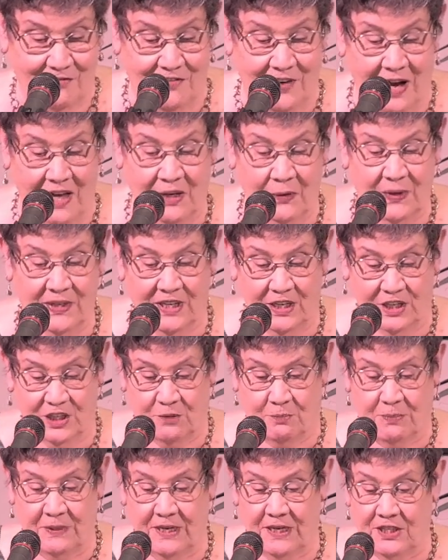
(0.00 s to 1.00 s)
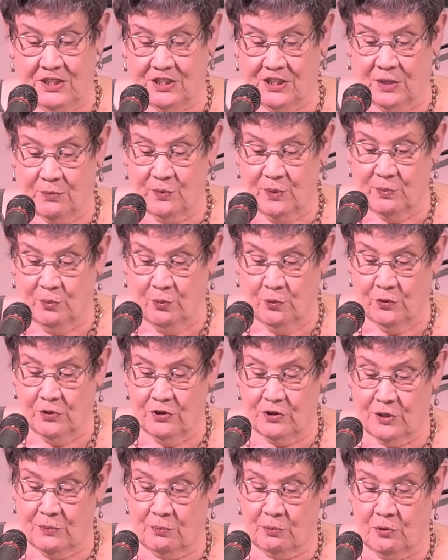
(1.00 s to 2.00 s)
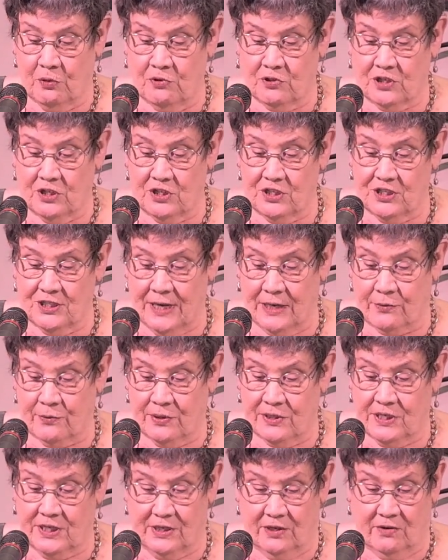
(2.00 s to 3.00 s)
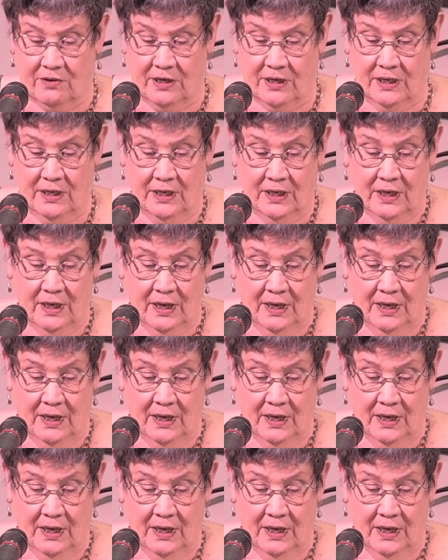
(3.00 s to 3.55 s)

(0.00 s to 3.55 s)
Following his speech, some reporters approached his secretary,